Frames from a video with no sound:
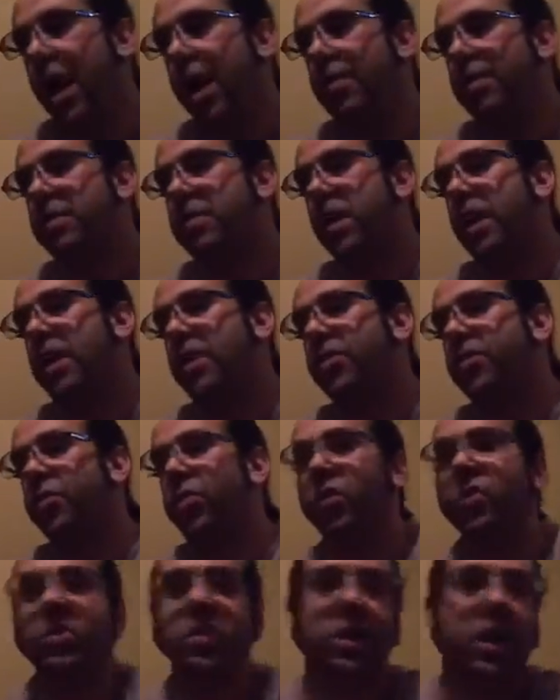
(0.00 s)
time it takes
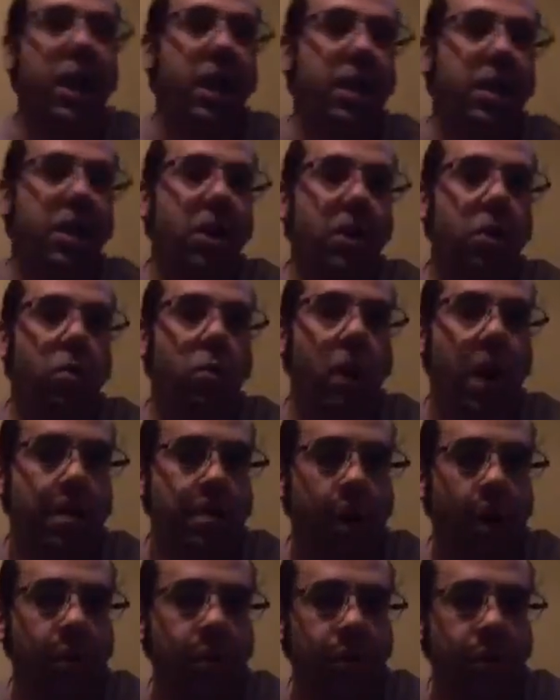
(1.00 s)
for it to get here and
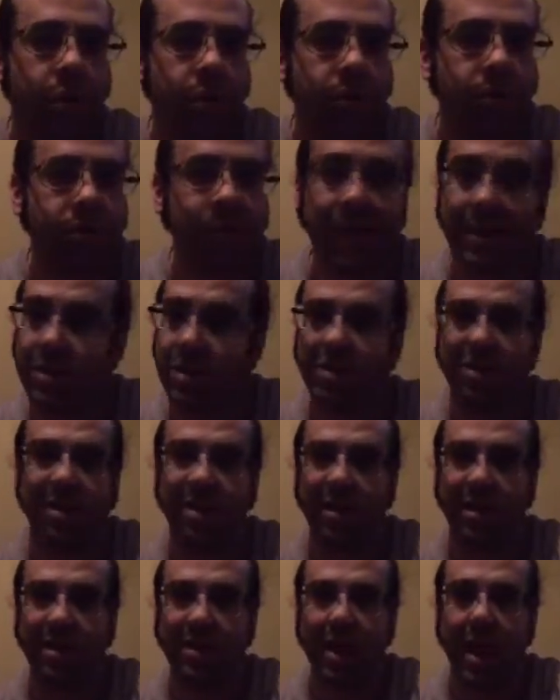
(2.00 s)
wipe out the earth, that's just
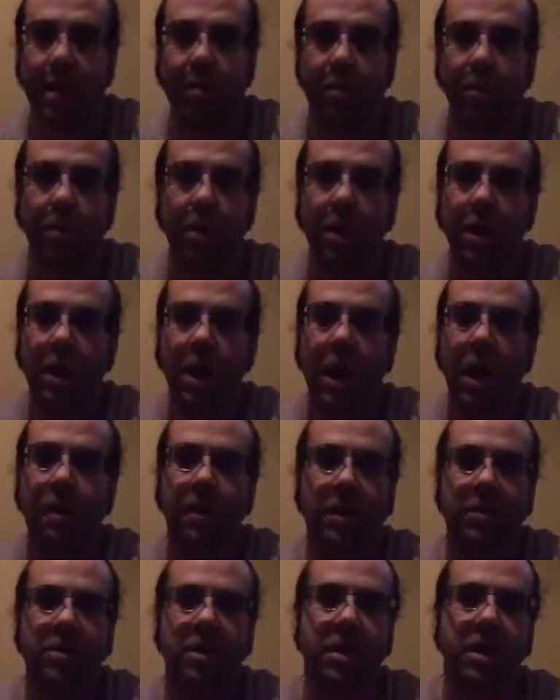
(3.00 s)
an example. I'm
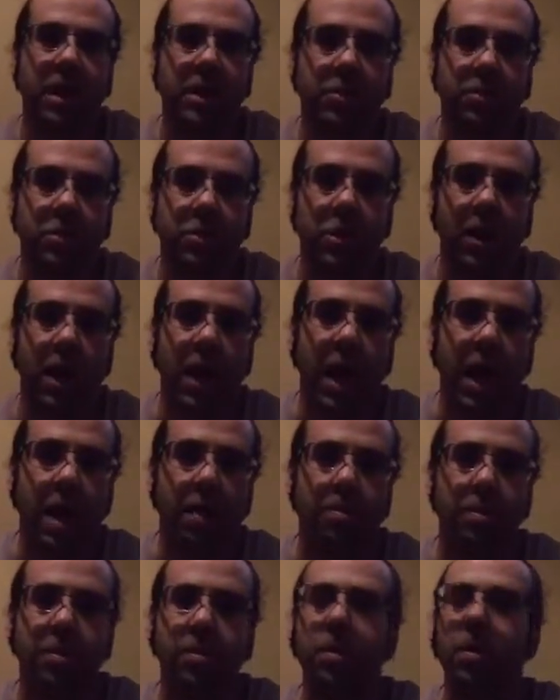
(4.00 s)
not saying that's what's going to
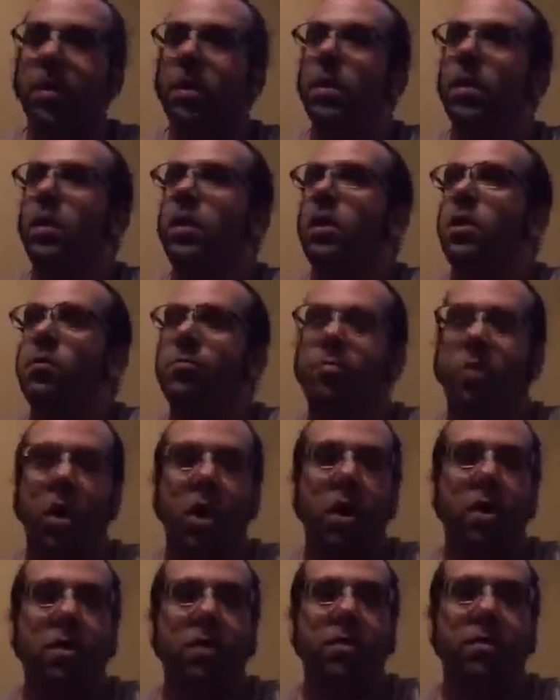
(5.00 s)
happen,
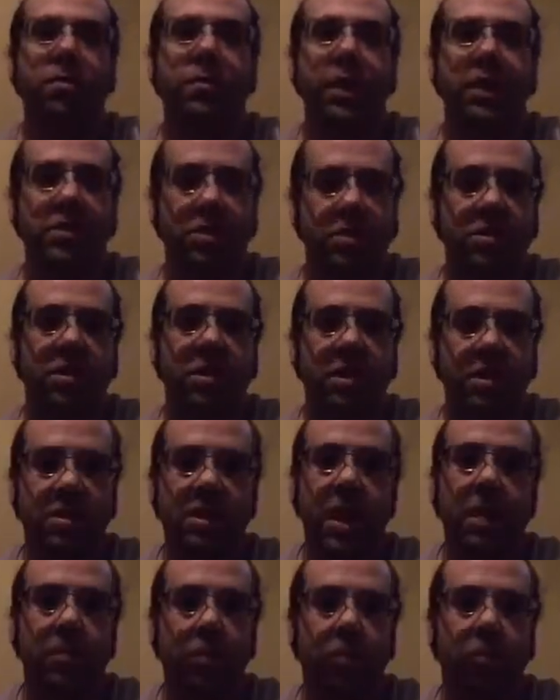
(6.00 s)
but that's just an
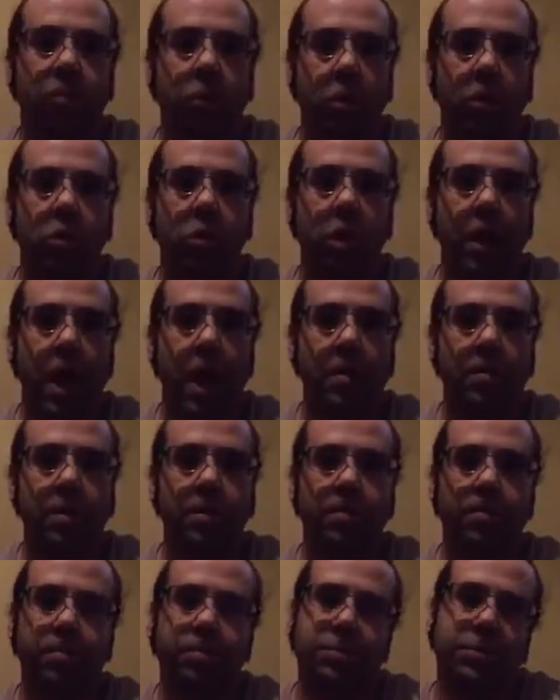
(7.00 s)
example of what could
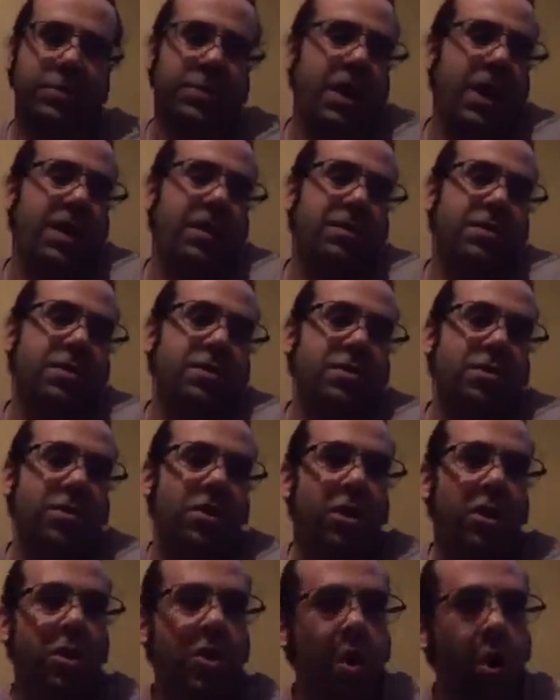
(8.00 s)
happen. Scientists are
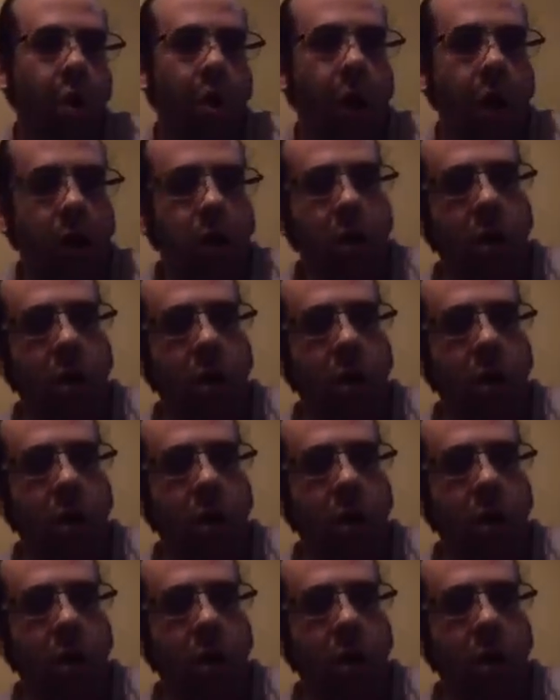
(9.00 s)
going to know how